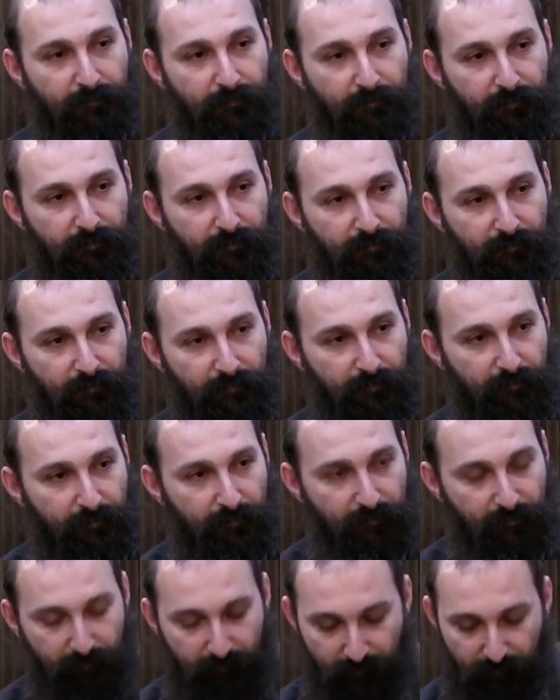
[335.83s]
So, no,
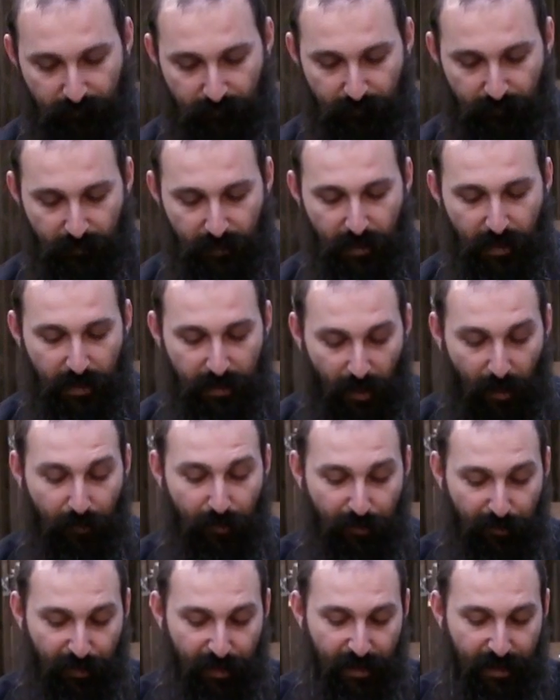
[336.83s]
no. Now
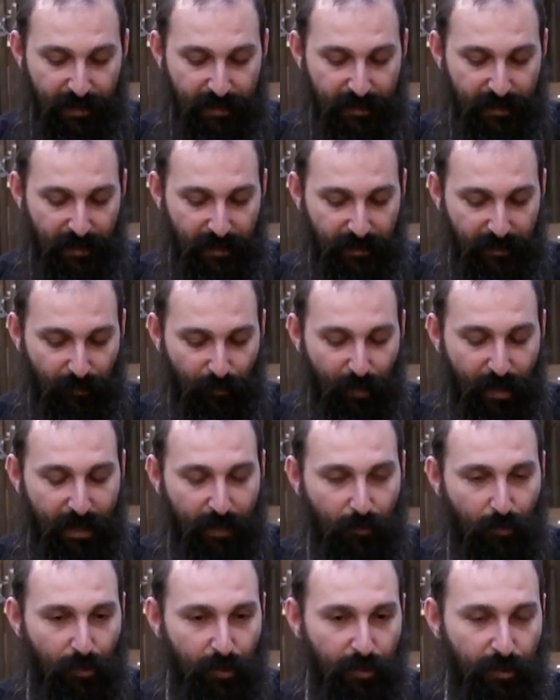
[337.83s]
the thing is, the, the way
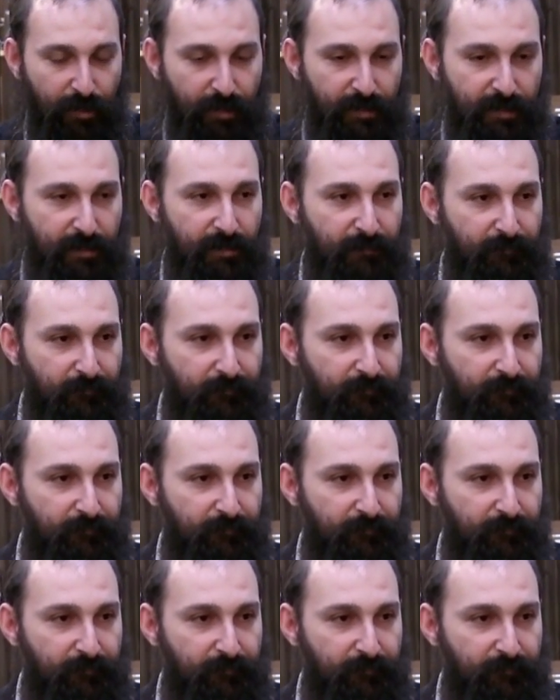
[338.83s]
it works...